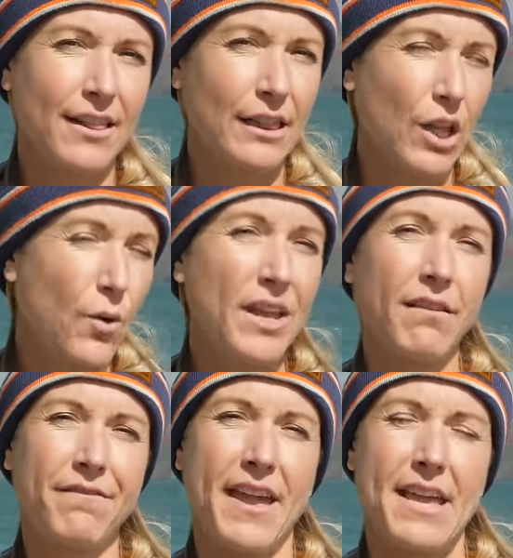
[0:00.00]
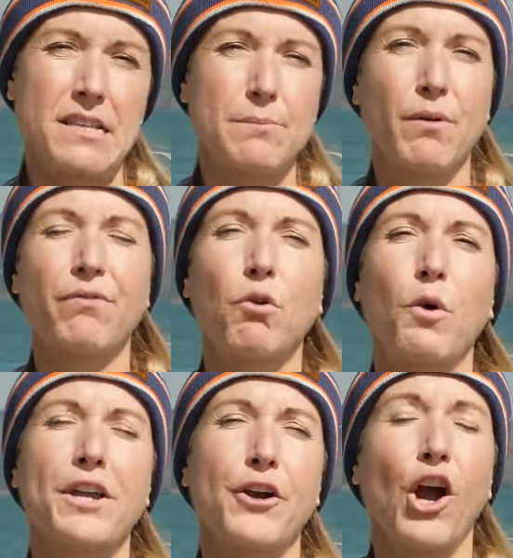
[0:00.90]
loading phase
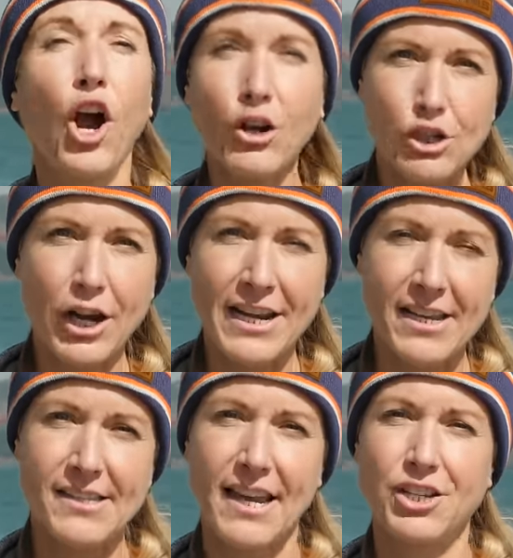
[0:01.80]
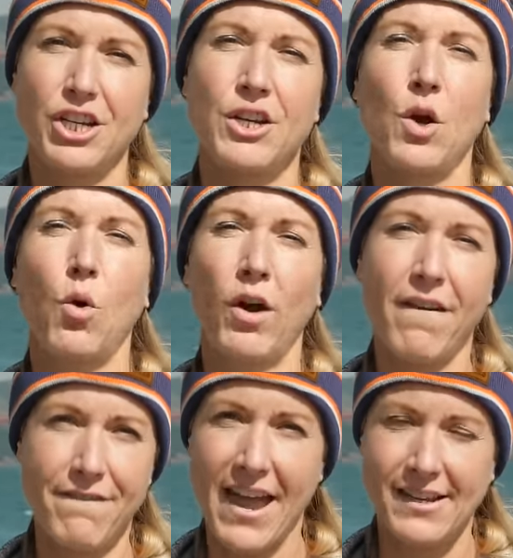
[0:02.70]
before your hard training session or
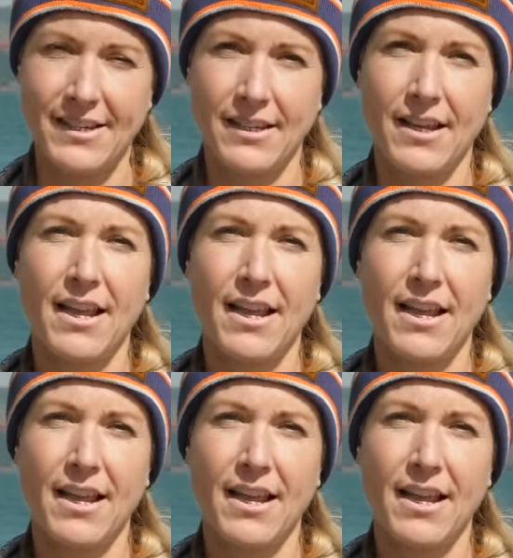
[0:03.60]
event.